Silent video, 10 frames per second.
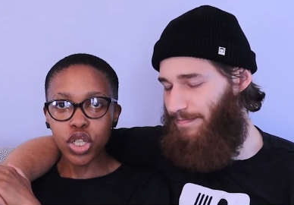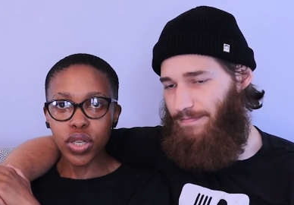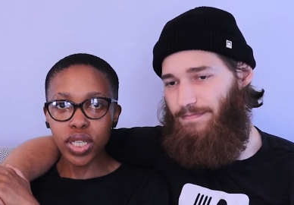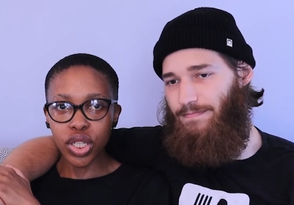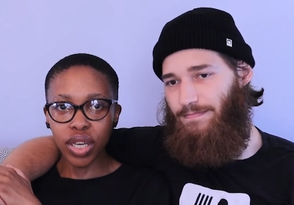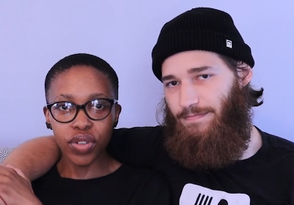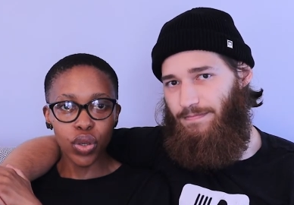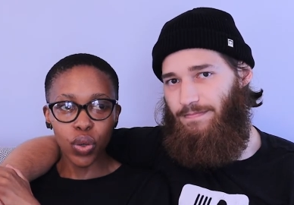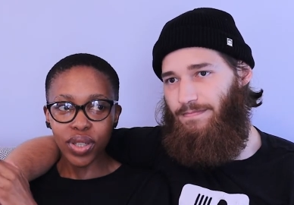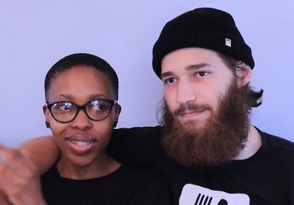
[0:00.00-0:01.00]
Speaker 1: it took such a heavy
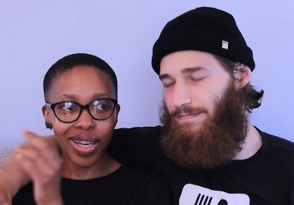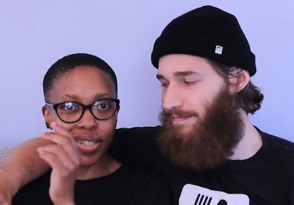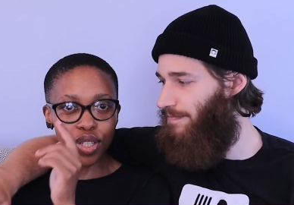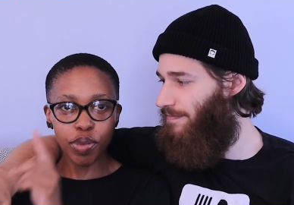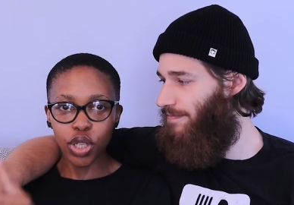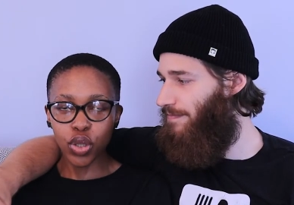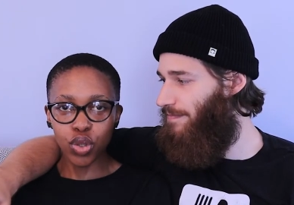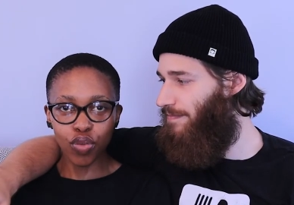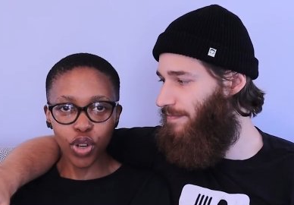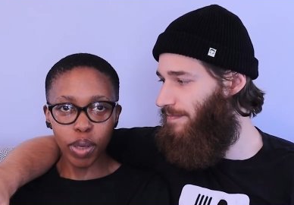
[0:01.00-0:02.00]
toll. This guy's just been
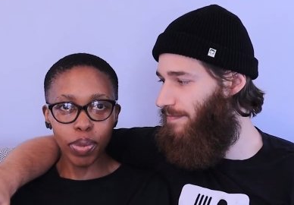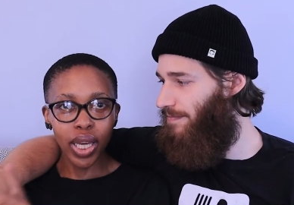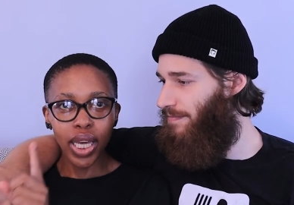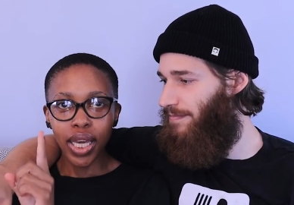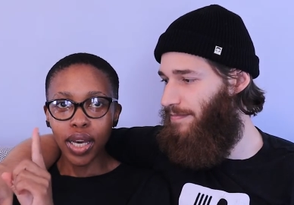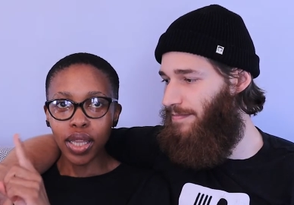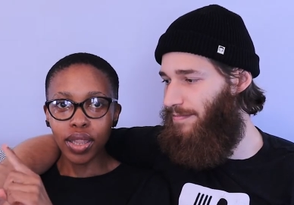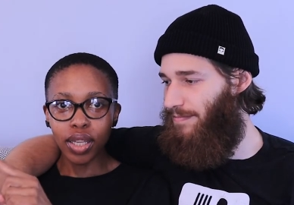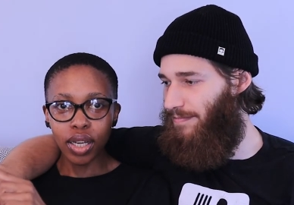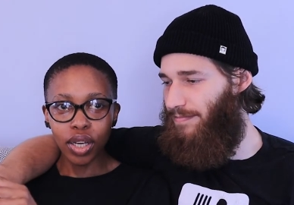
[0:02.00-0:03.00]
accused of rape.
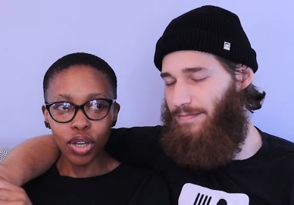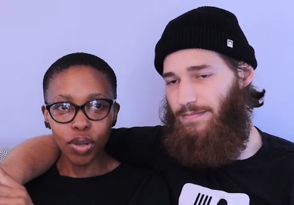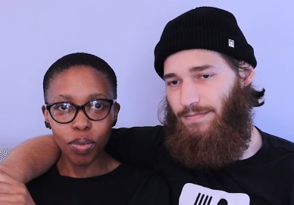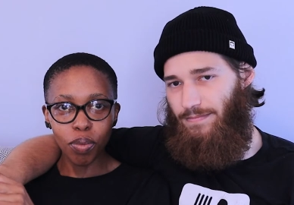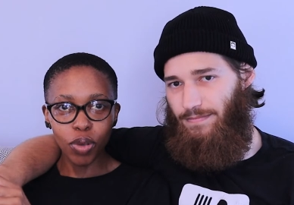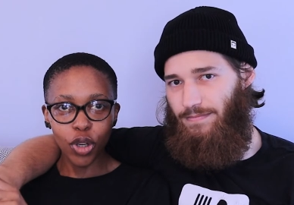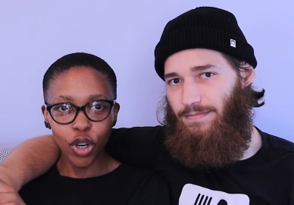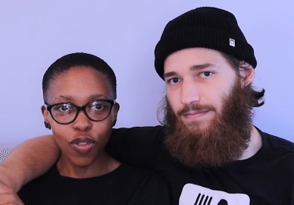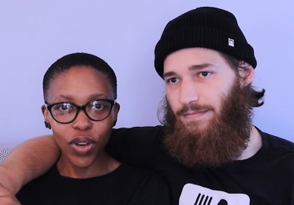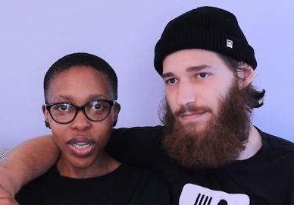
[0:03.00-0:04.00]
The
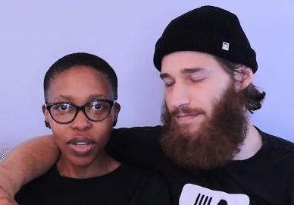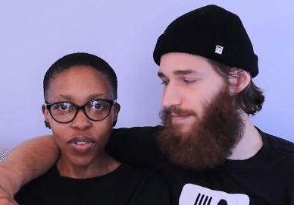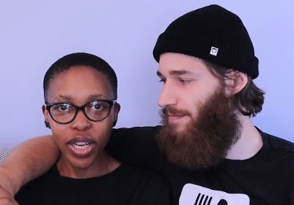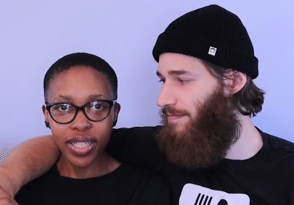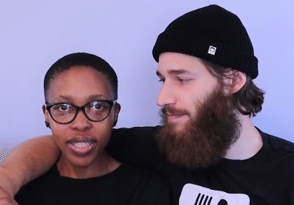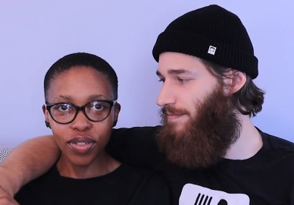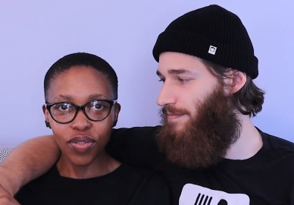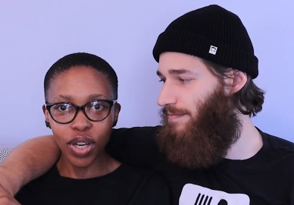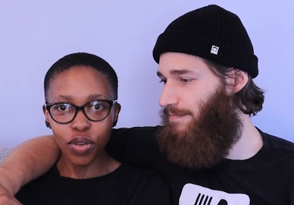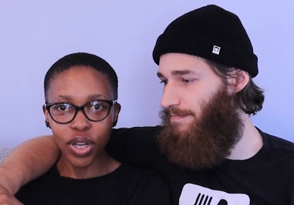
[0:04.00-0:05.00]
girl find, finds
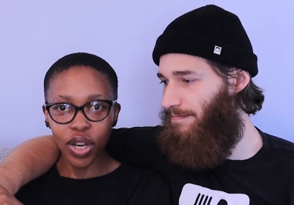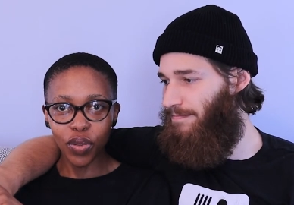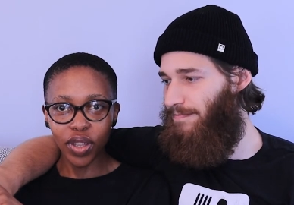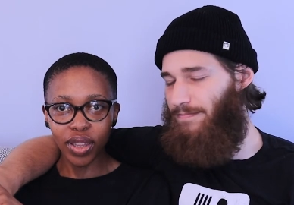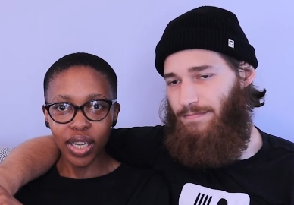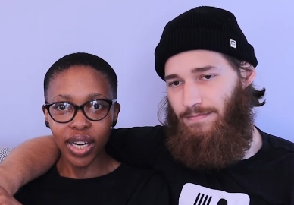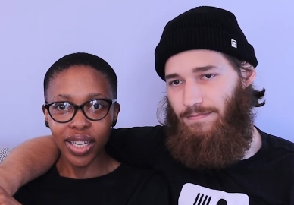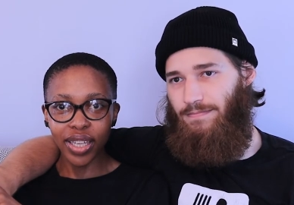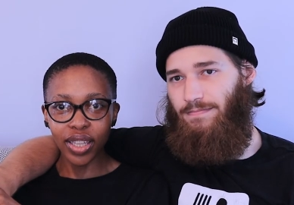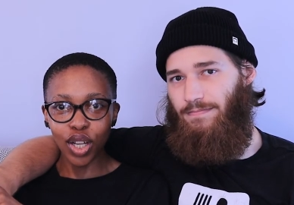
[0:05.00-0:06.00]
found out that the
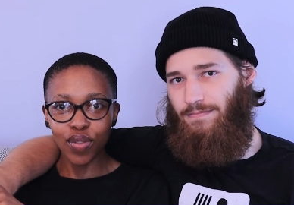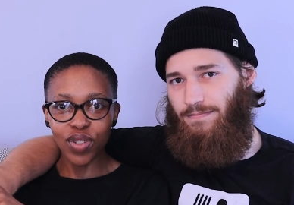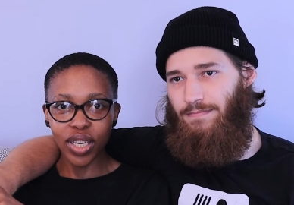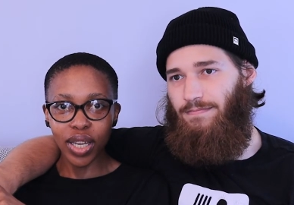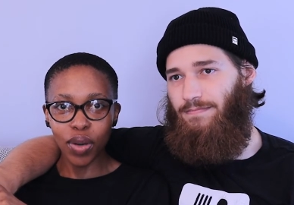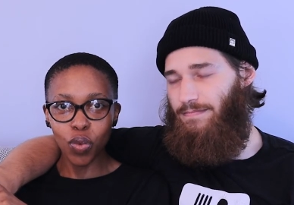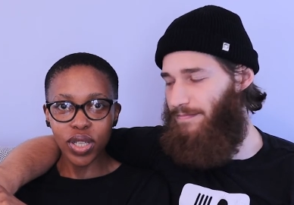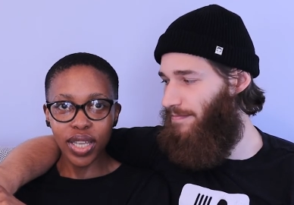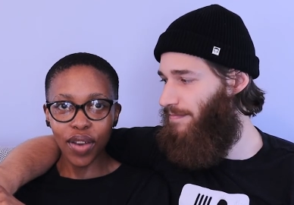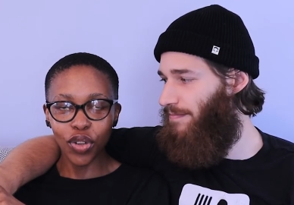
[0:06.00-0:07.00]
guy he loves
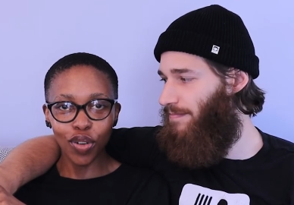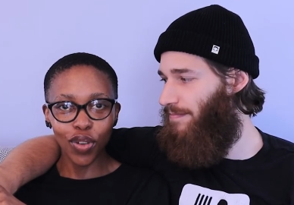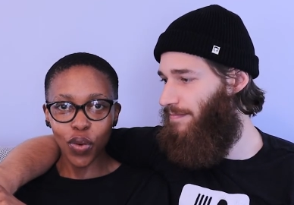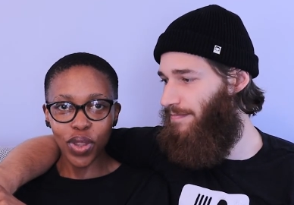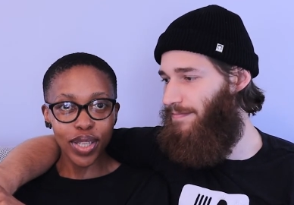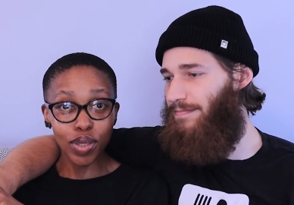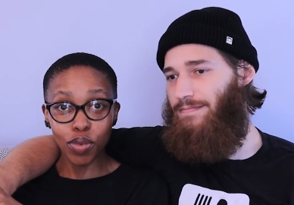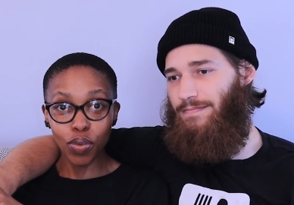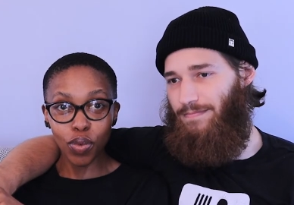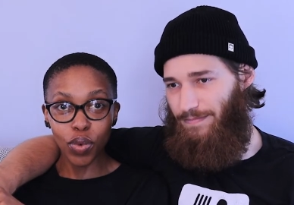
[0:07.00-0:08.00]
was having an affair with
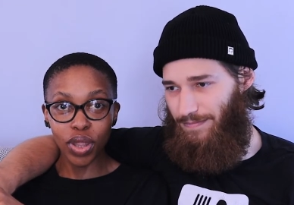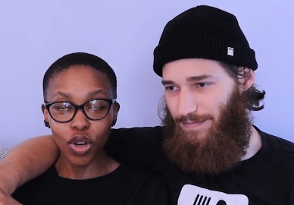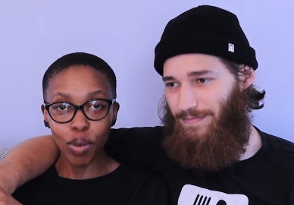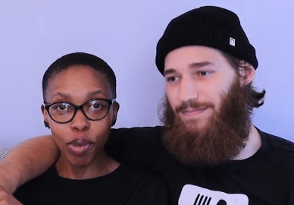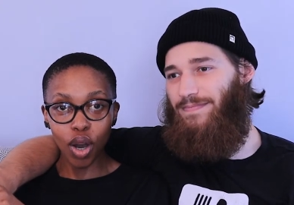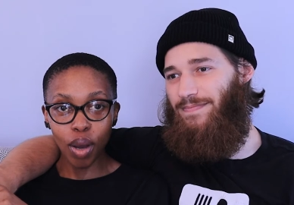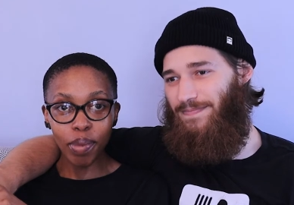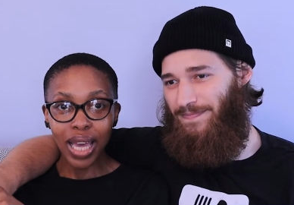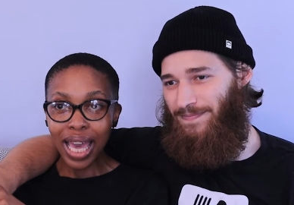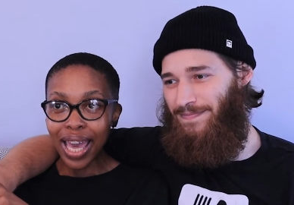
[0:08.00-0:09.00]
his with her mm-hmm.
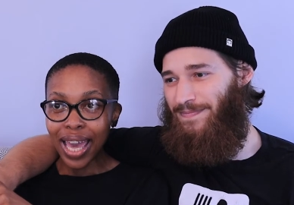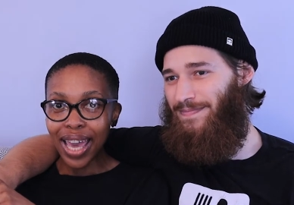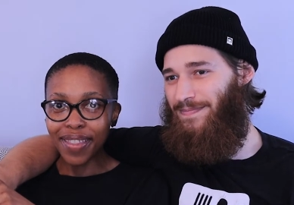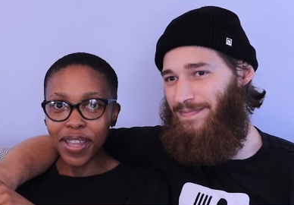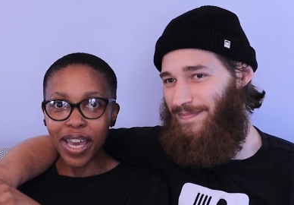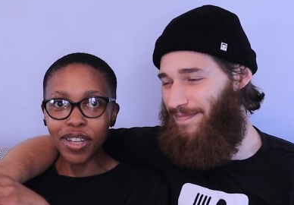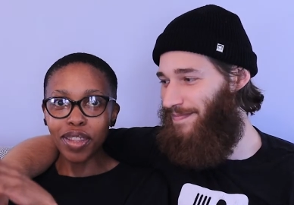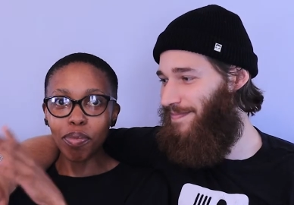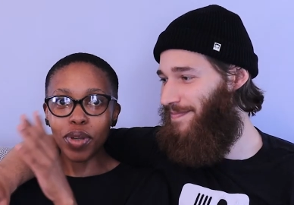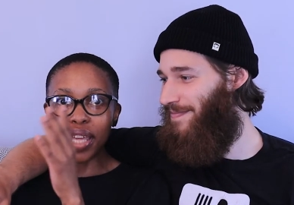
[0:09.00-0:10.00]
mom and then
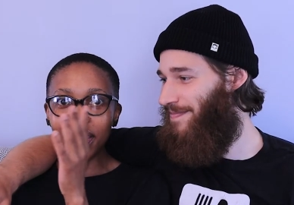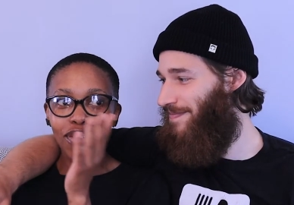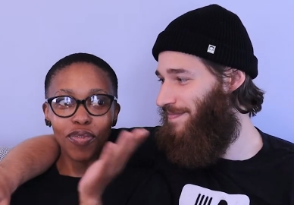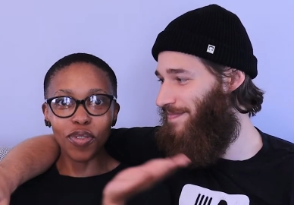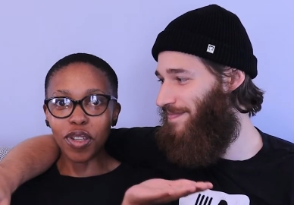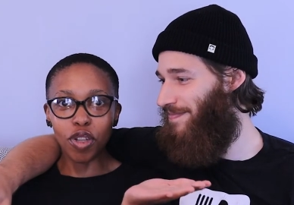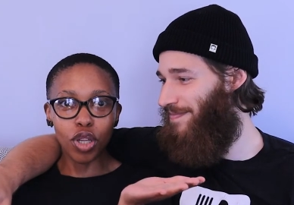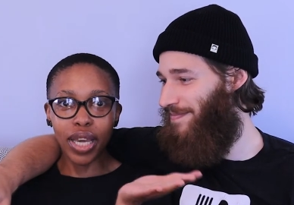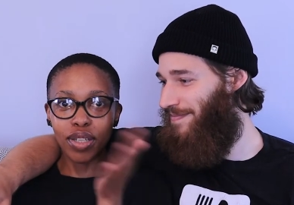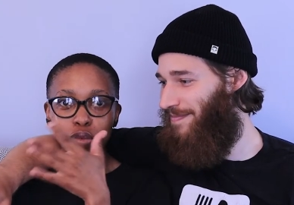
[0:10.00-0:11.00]
the and then
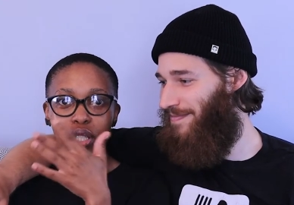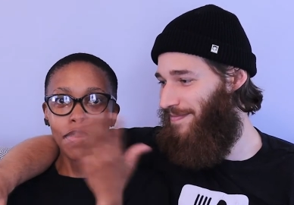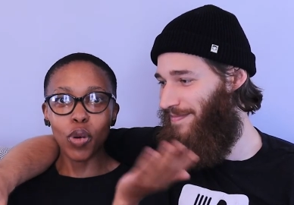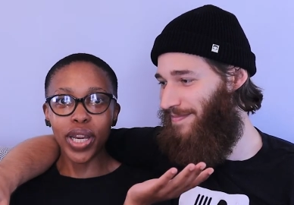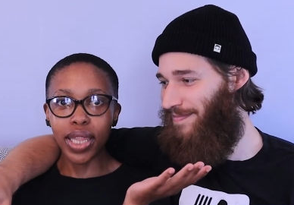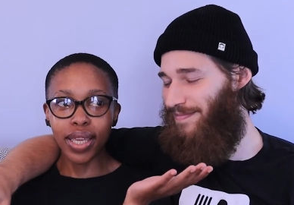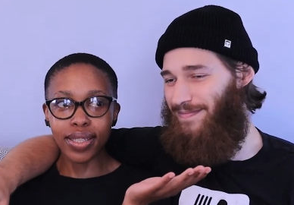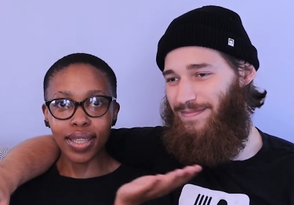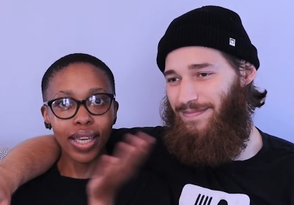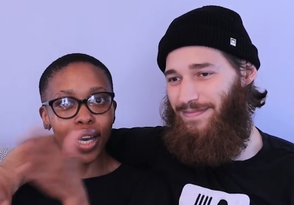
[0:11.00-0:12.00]
at some point
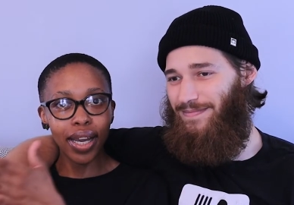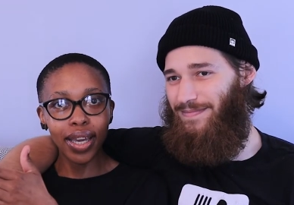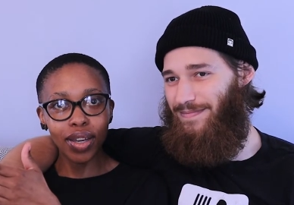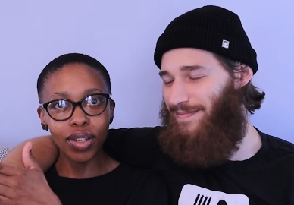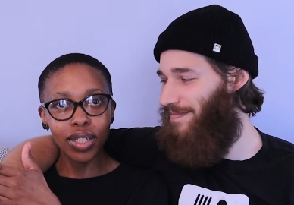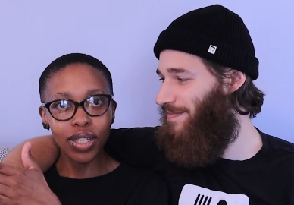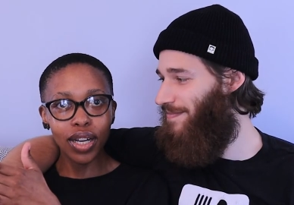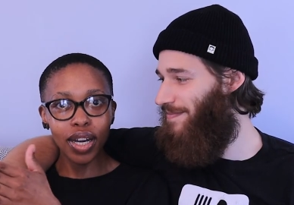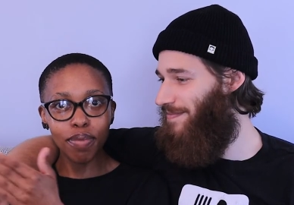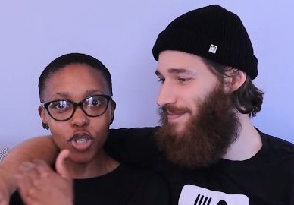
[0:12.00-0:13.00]
thinks that the guy
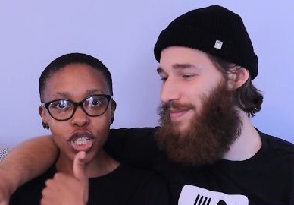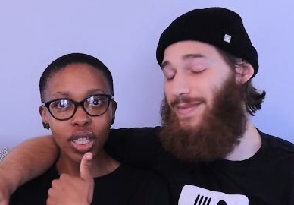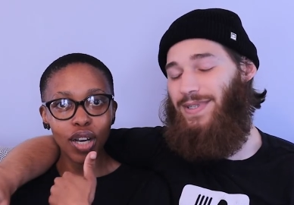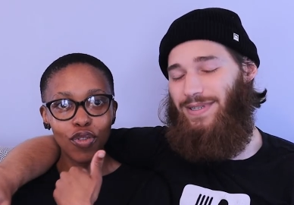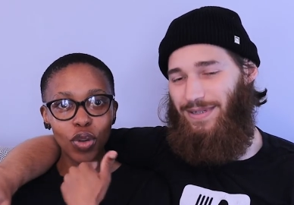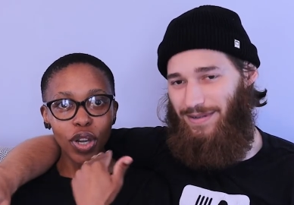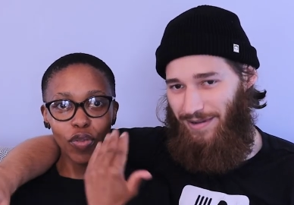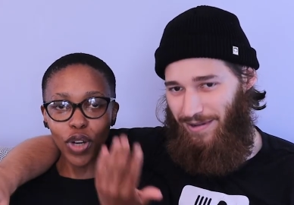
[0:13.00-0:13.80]
um, she loved yeah.